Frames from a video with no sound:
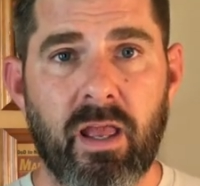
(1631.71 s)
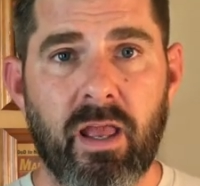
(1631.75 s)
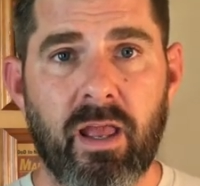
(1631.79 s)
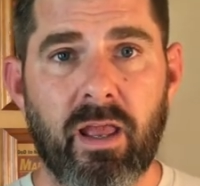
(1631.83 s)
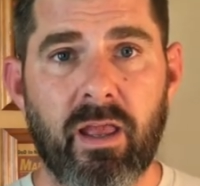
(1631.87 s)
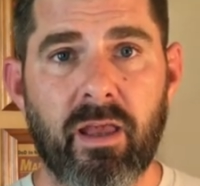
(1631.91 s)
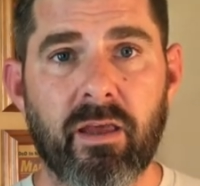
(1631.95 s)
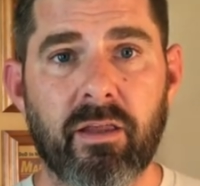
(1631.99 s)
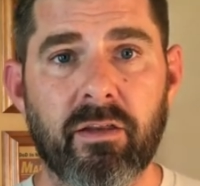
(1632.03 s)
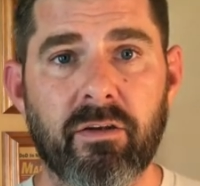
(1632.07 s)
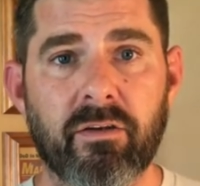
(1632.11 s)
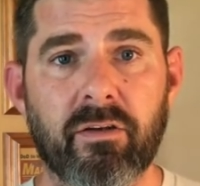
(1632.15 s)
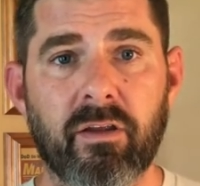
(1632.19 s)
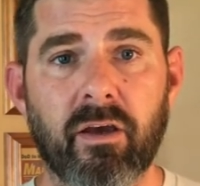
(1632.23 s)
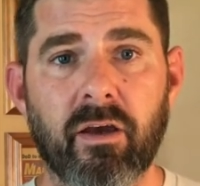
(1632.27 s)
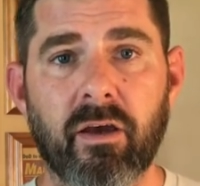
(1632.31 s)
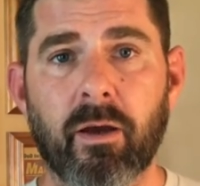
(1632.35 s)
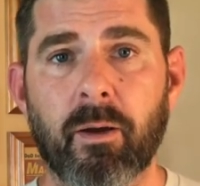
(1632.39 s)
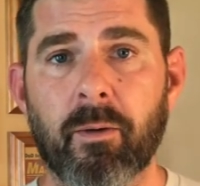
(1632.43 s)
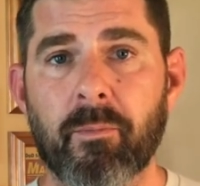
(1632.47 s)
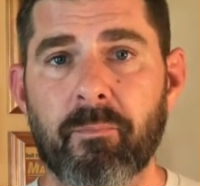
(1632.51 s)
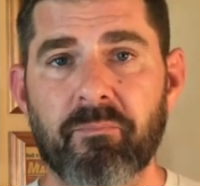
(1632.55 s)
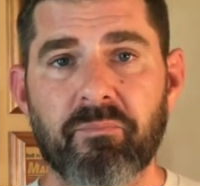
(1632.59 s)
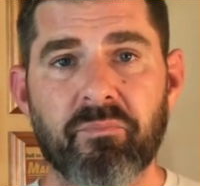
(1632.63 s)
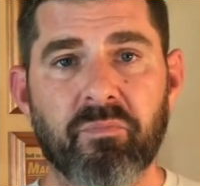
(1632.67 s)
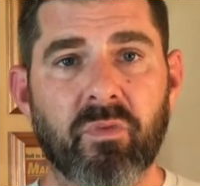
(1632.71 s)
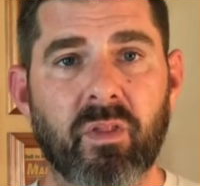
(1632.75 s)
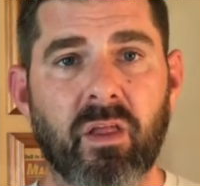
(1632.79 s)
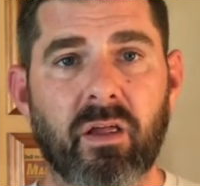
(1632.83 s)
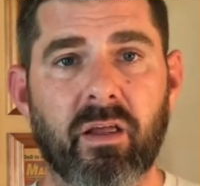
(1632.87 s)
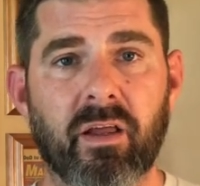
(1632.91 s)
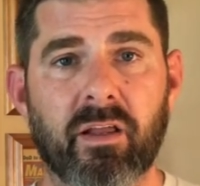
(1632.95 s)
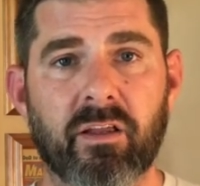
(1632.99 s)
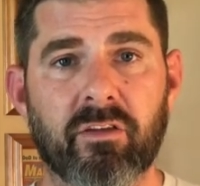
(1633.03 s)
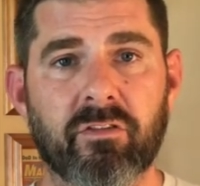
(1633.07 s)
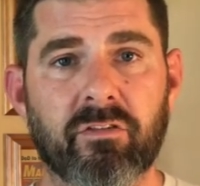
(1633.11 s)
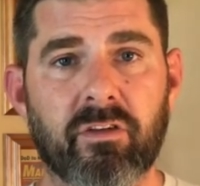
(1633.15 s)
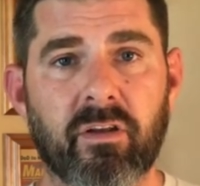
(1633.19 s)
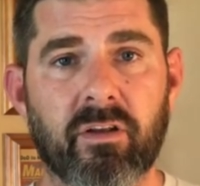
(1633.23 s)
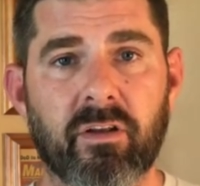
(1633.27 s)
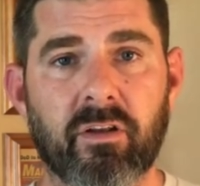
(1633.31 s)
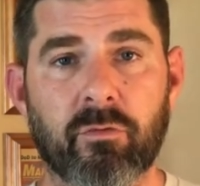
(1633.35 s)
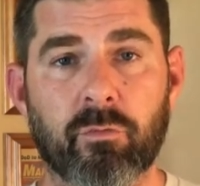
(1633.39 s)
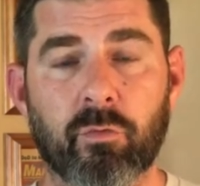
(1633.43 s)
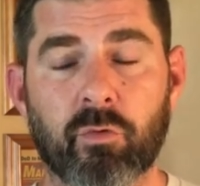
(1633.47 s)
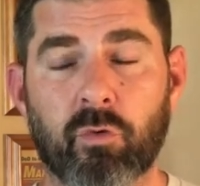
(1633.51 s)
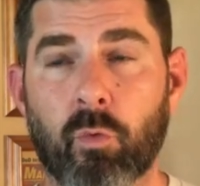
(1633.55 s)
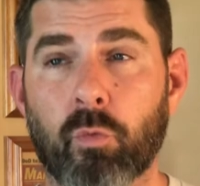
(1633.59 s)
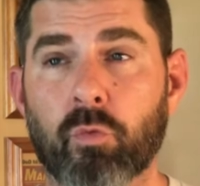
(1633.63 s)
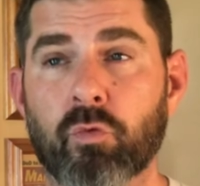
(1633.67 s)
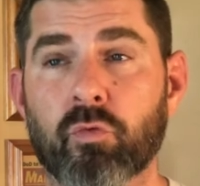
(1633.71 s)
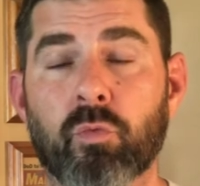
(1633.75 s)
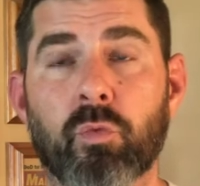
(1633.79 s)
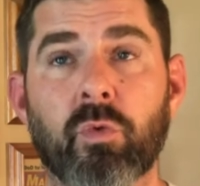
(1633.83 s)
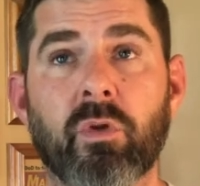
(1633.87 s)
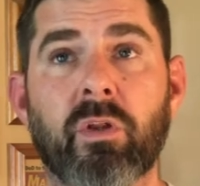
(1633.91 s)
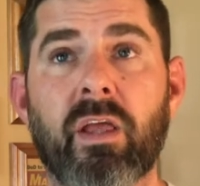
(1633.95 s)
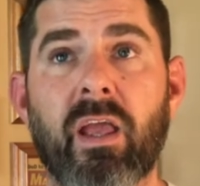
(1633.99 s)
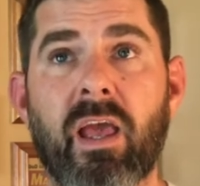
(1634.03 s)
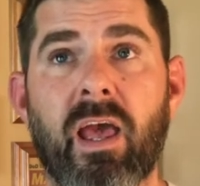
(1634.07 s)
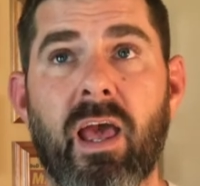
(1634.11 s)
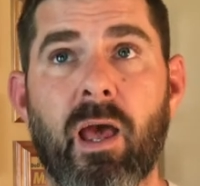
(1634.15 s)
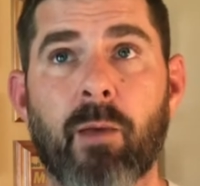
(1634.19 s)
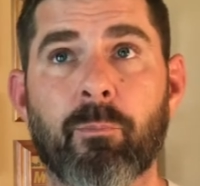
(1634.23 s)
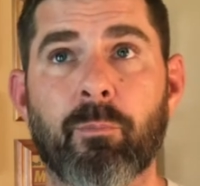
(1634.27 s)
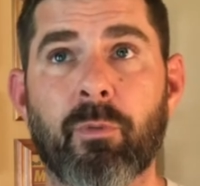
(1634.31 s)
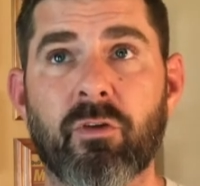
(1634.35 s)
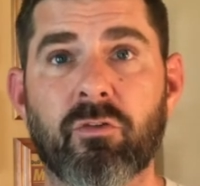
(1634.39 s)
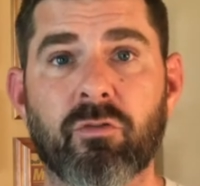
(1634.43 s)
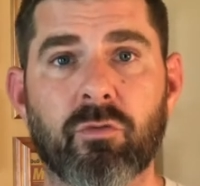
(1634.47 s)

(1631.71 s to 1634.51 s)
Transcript: And uh, like I said, I was, I was, really happy.